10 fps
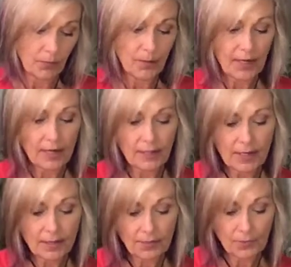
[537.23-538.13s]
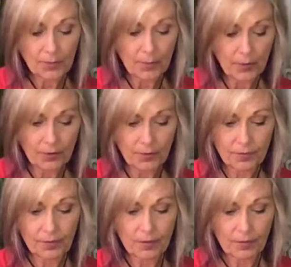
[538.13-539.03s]
We got Death and
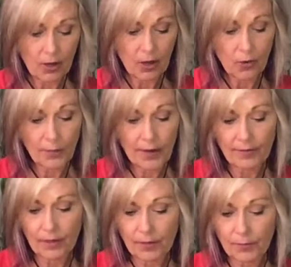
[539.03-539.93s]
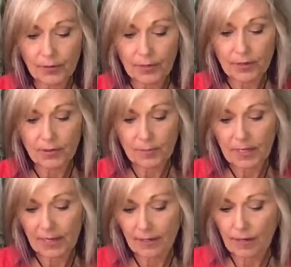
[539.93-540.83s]
Rebirth. Oh, and we have the Empress, so I'm
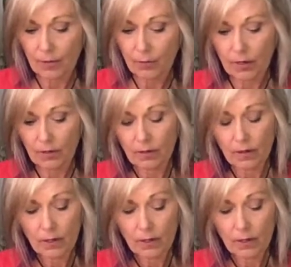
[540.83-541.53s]
taking that one.